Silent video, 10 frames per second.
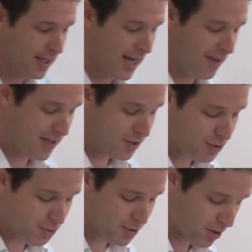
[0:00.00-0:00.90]
And they
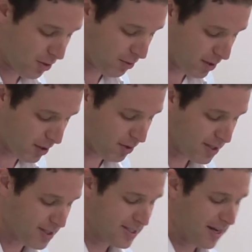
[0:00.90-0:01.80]
do so
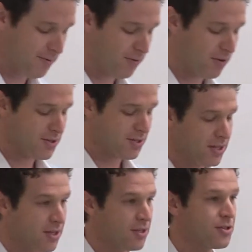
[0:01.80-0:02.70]
across diverse
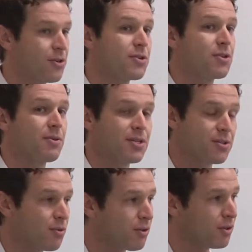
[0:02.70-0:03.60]

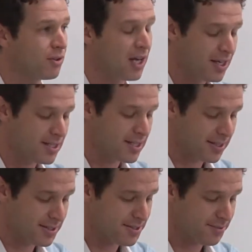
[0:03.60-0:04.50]
socio-historical
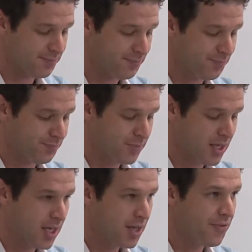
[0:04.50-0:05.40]
contexts.
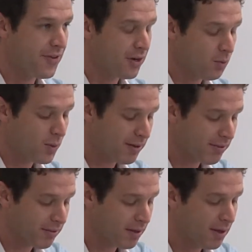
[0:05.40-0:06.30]
Therewith,
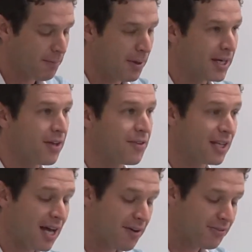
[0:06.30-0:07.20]
Money on the
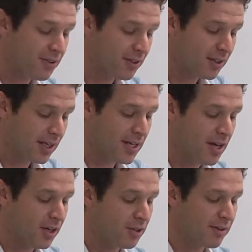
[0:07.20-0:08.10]
Left
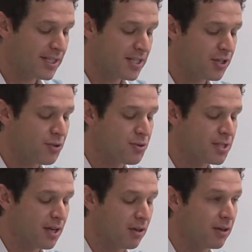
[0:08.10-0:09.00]
inaugurates a new
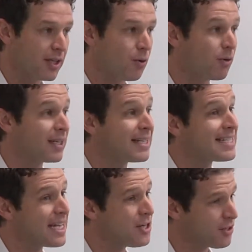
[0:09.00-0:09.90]
scholarly
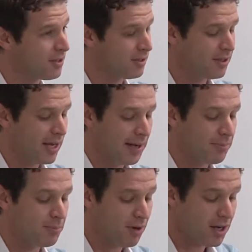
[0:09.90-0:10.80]
organization
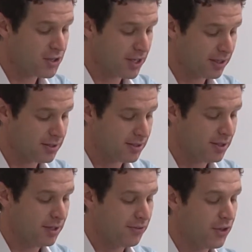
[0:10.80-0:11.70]
and project,
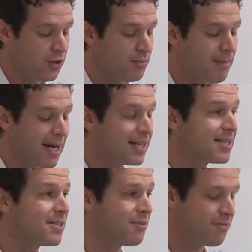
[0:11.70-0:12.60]
the
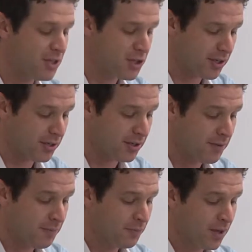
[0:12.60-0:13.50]
Humanities Division
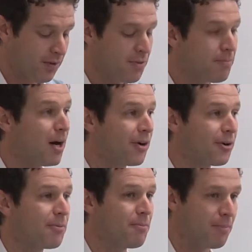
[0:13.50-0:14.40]
of the
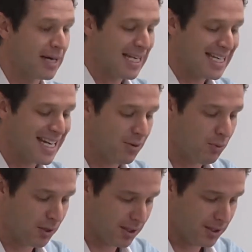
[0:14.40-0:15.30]
Modern Money
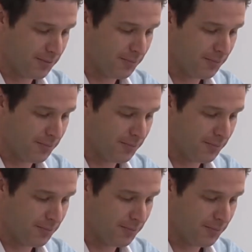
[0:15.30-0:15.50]
Network.